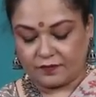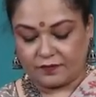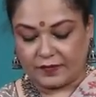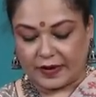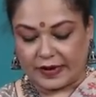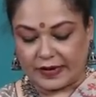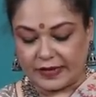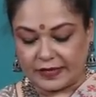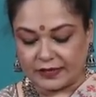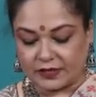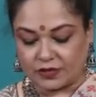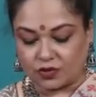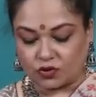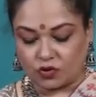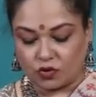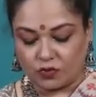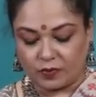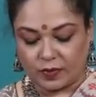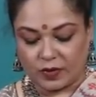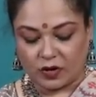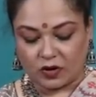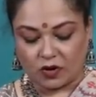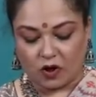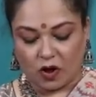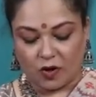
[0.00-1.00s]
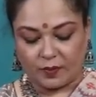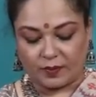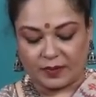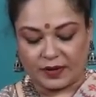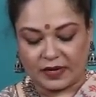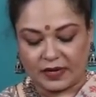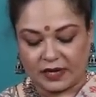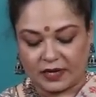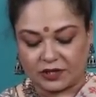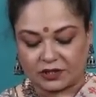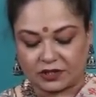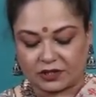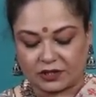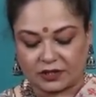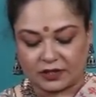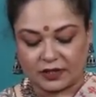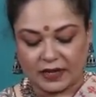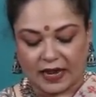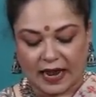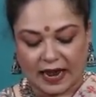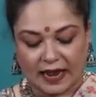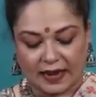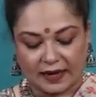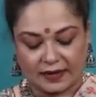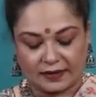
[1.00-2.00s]
Very sober
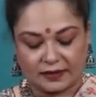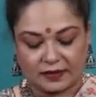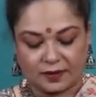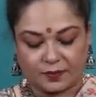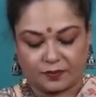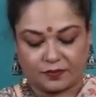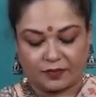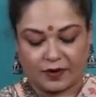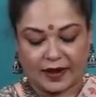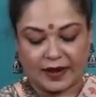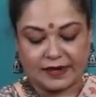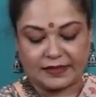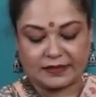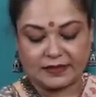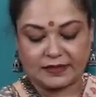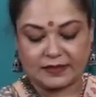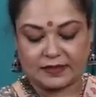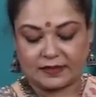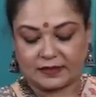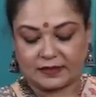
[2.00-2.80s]
combination, and the price